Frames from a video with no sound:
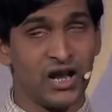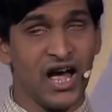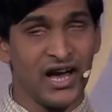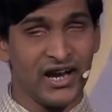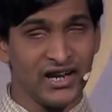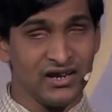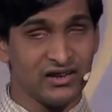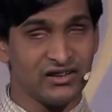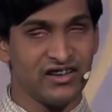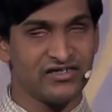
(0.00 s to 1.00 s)
blind,
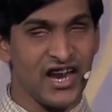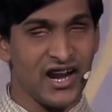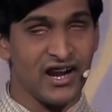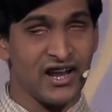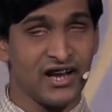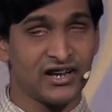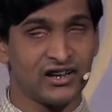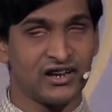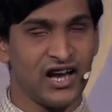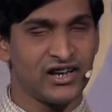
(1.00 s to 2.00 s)
they said
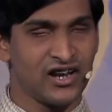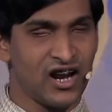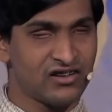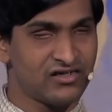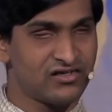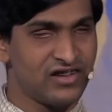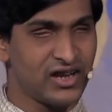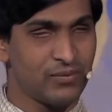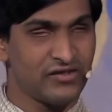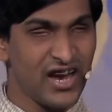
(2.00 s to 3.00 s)
I cannot
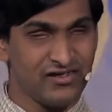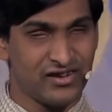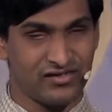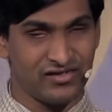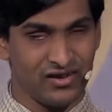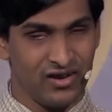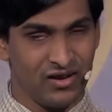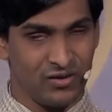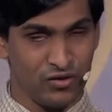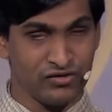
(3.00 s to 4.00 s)
take up sciences.
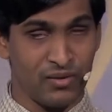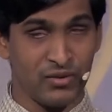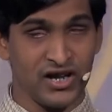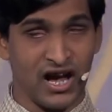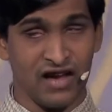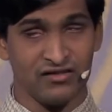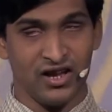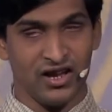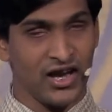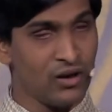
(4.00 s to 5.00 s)
You know, somebody asked,
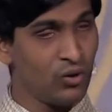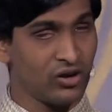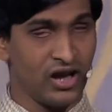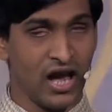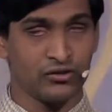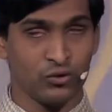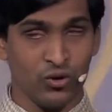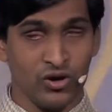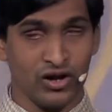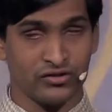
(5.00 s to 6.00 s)
hey, look, I
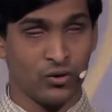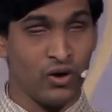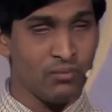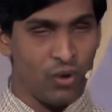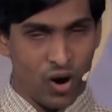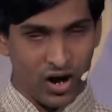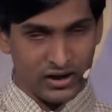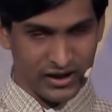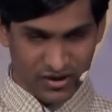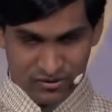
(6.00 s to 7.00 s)
throw a
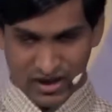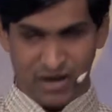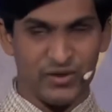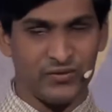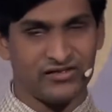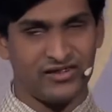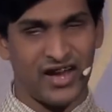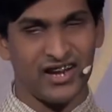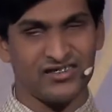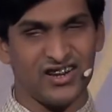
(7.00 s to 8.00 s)
ball. Can you tell me which
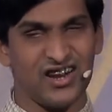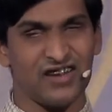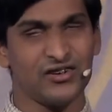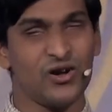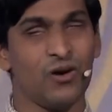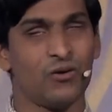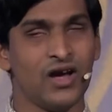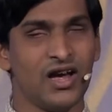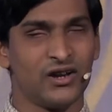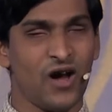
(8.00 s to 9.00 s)
direction does it go?
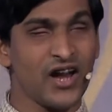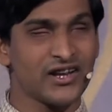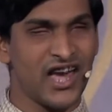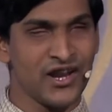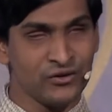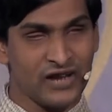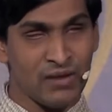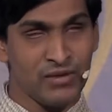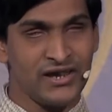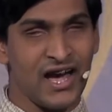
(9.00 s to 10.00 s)
Nor can you
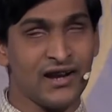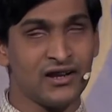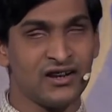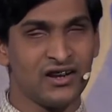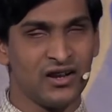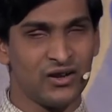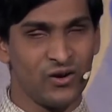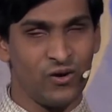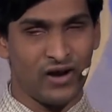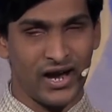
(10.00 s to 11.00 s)
tell me that?
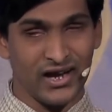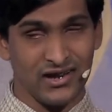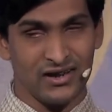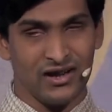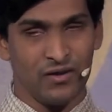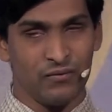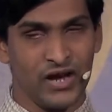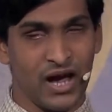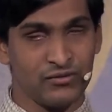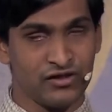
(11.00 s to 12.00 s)
No, right?
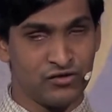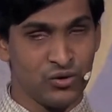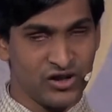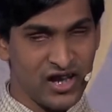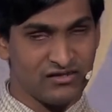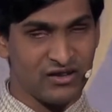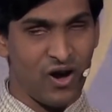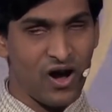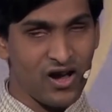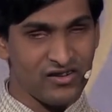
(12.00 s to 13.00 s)
We have this Newton's
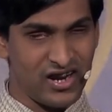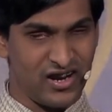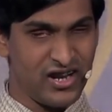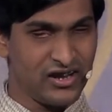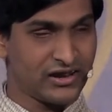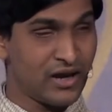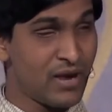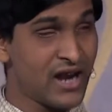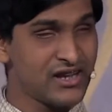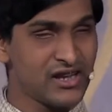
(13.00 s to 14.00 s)
laws and the
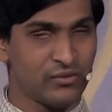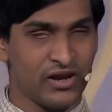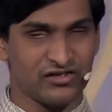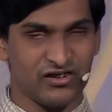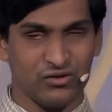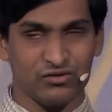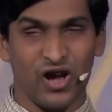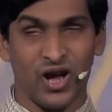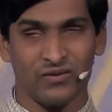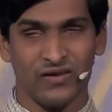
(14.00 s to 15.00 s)
kinematic equations to
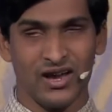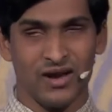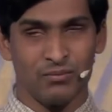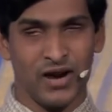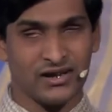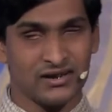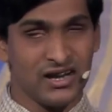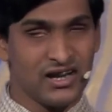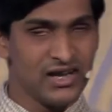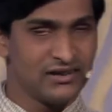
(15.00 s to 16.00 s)
solve. But
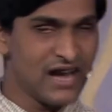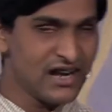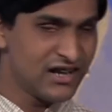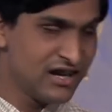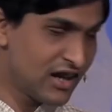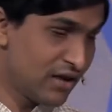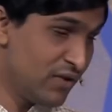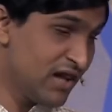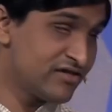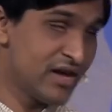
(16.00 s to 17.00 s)
that didn't
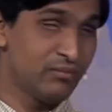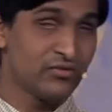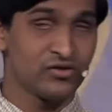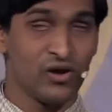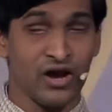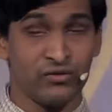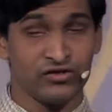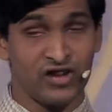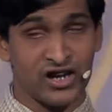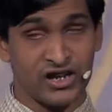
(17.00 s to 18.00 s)
convince them. So I
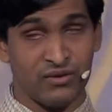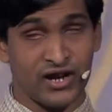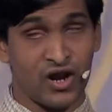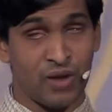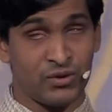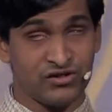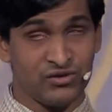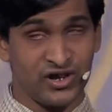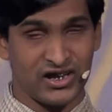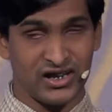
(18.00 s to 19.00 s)
was not given an
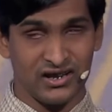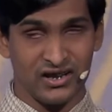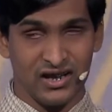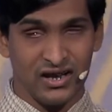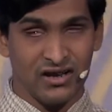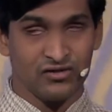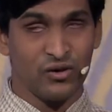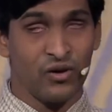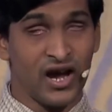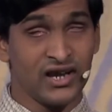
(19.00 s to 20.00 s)
opportunity.
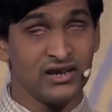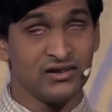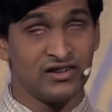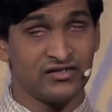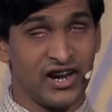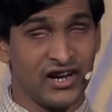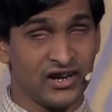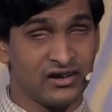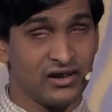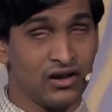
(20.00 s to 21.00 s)
So I
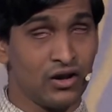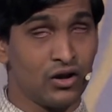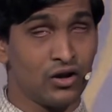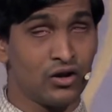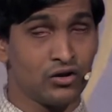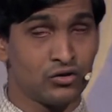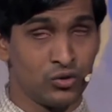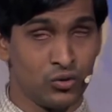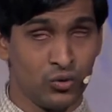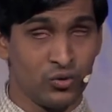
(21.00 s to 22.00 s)
decided
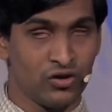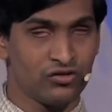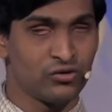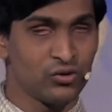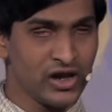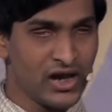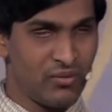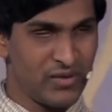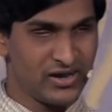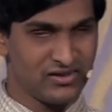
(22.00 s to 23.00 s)
to sue the
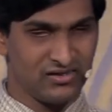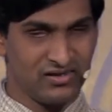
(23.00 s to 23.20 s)
government.